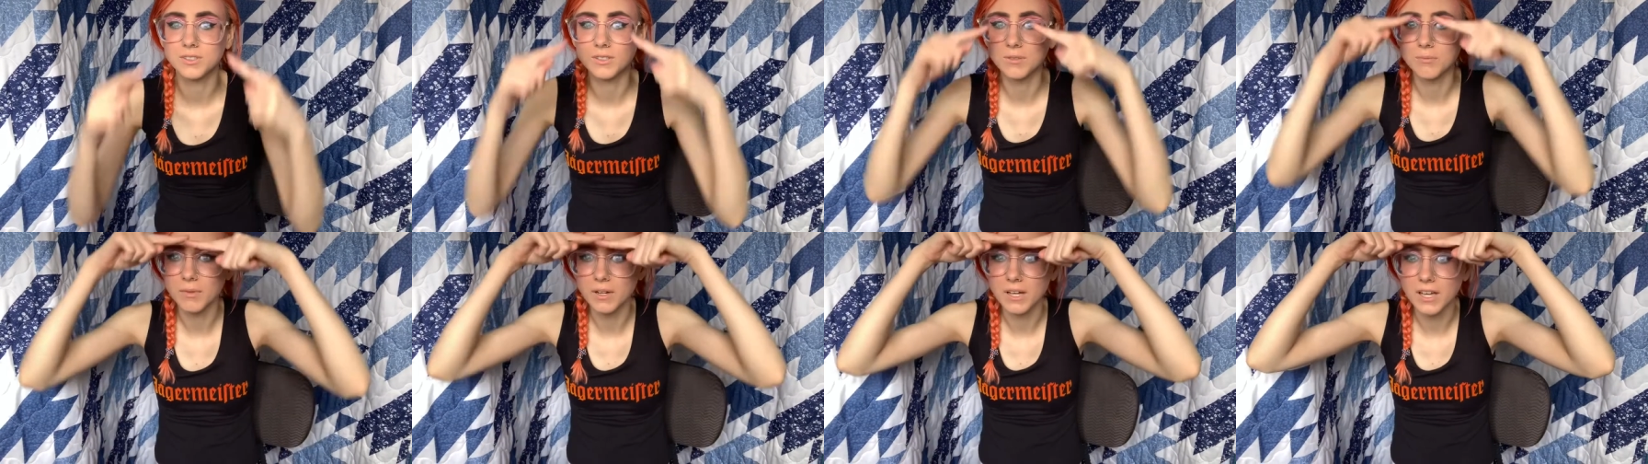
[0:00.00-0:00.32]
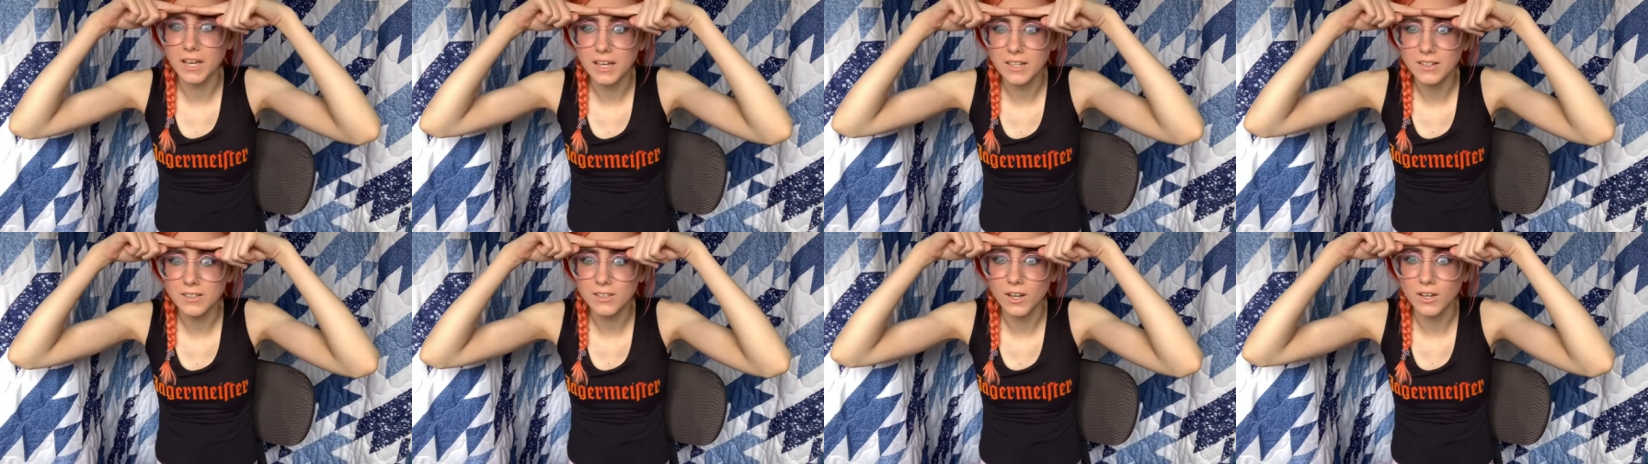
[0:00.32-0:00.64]
my
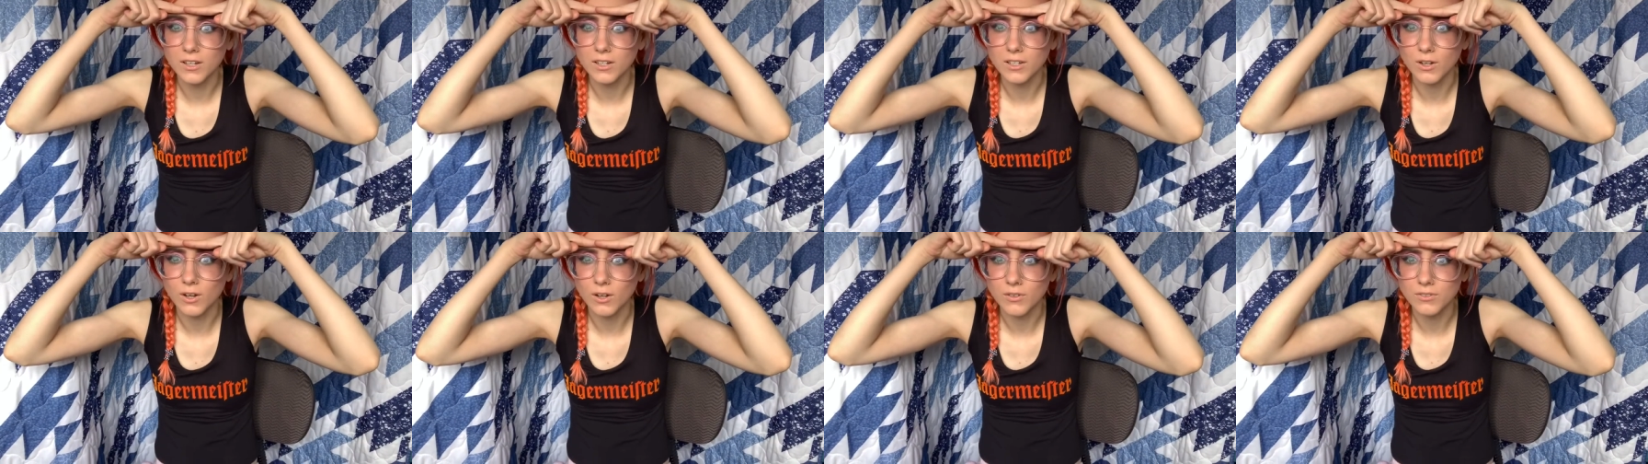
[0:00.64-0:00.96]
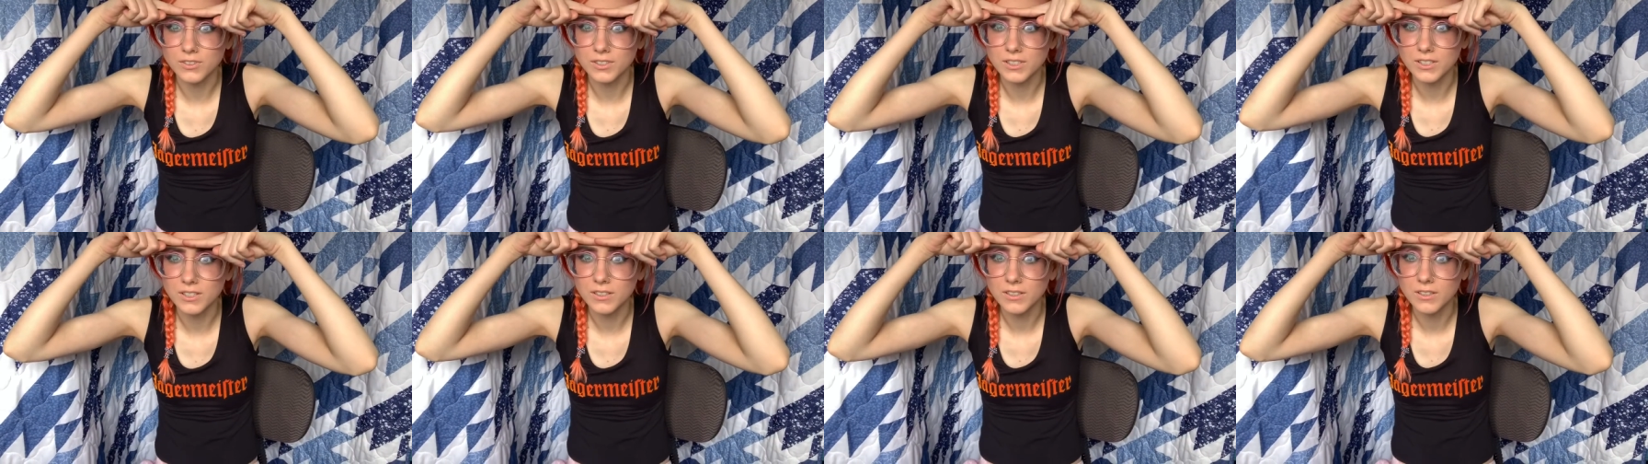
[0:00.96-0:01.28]
head cutting off.
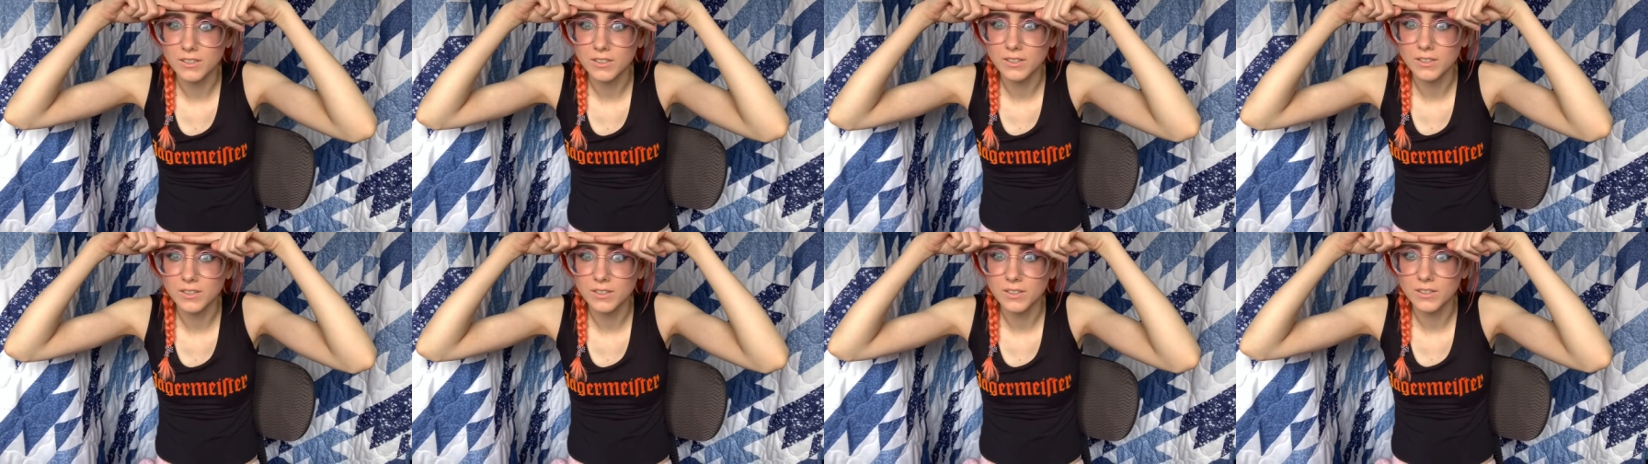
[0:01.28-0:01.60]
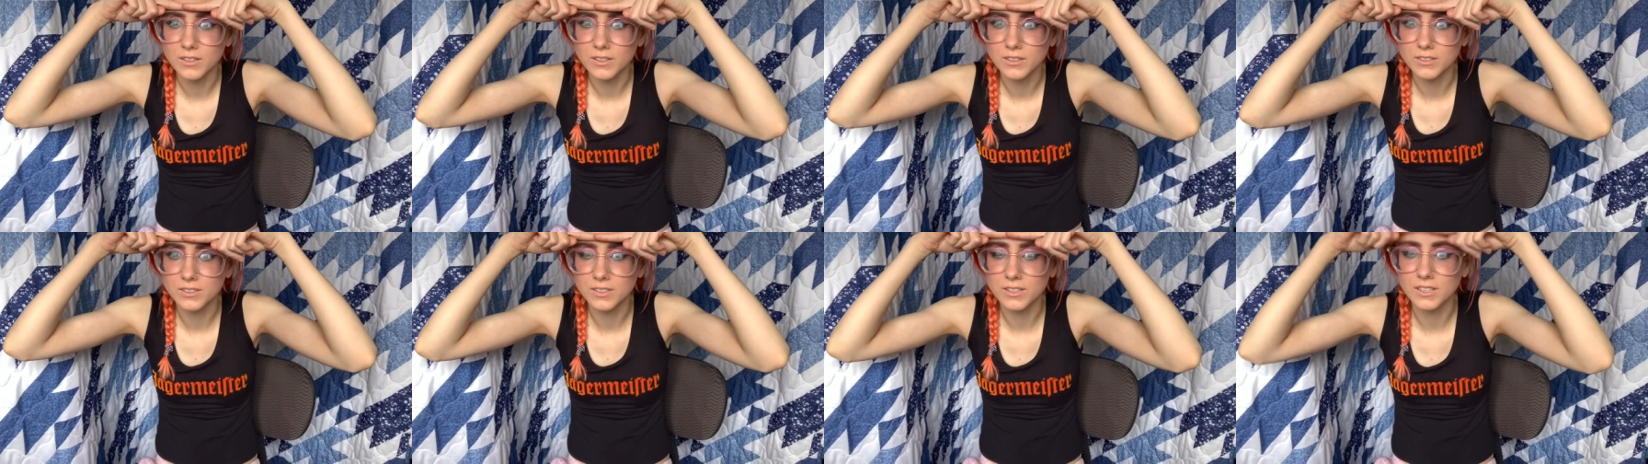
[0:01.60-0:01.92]
See?
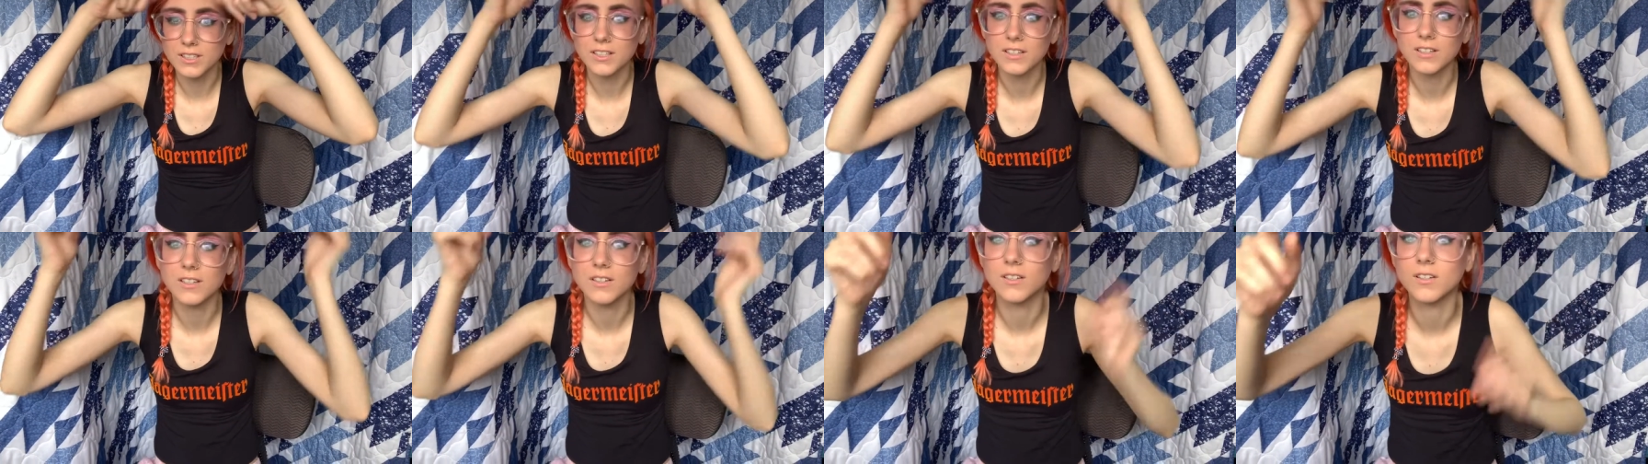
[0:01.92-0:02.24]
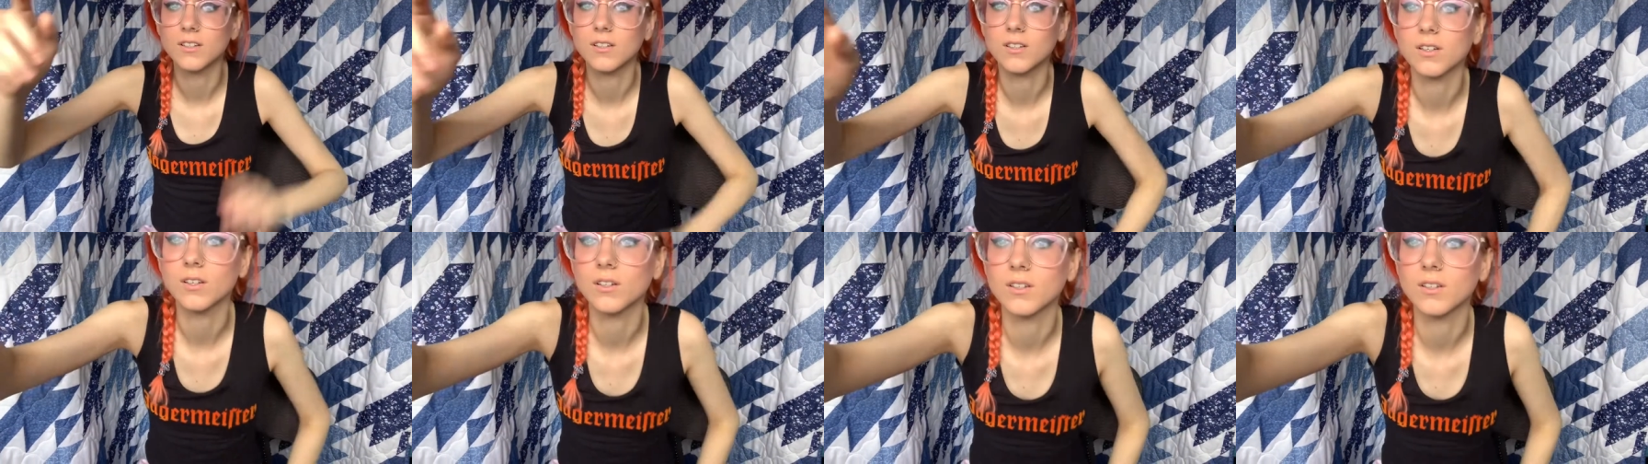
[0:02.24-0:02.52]
See? I'm